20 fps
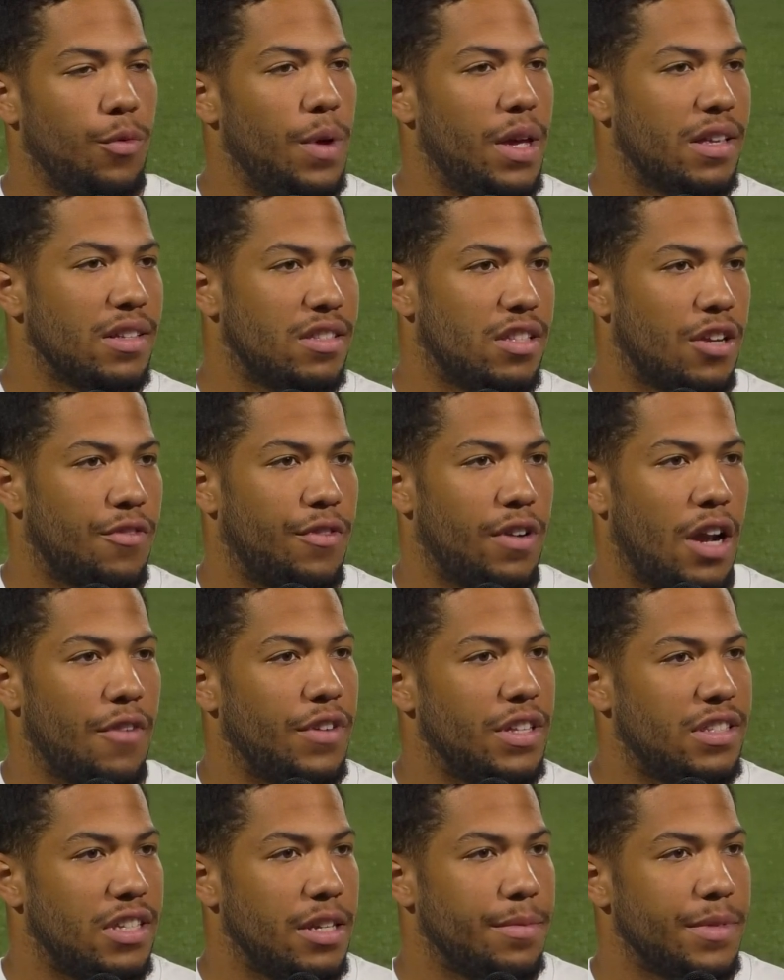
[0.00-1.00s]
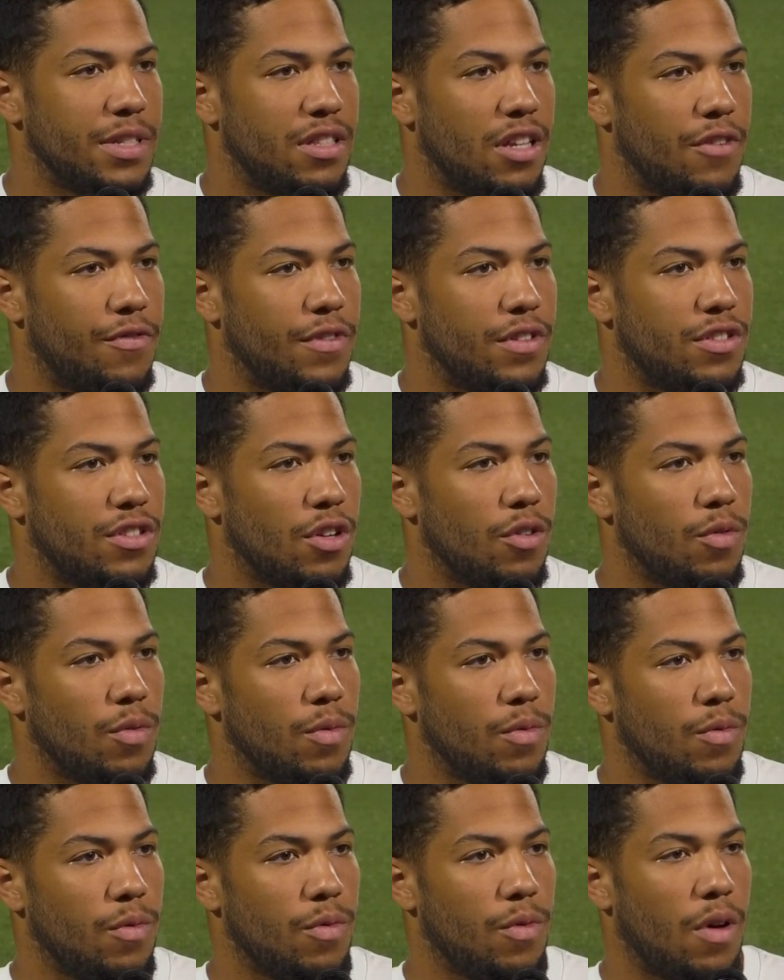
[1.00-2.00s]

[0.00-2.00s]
week is different. Every team is different. So